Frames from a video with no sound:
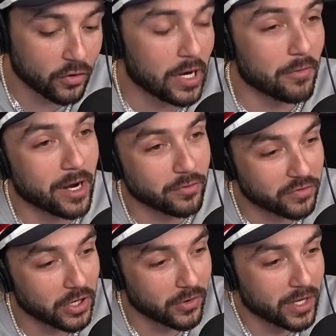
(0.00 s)
anyway,
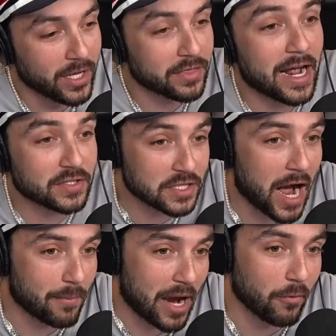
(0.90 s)
that's
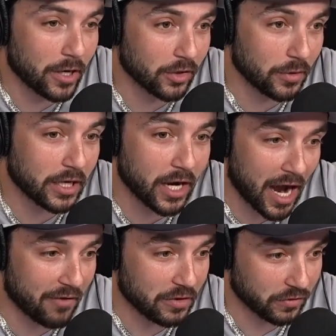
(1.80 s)
not my win of the week,
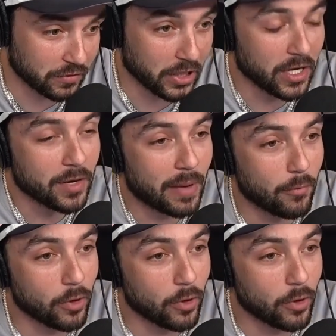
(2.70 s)
obviously. My win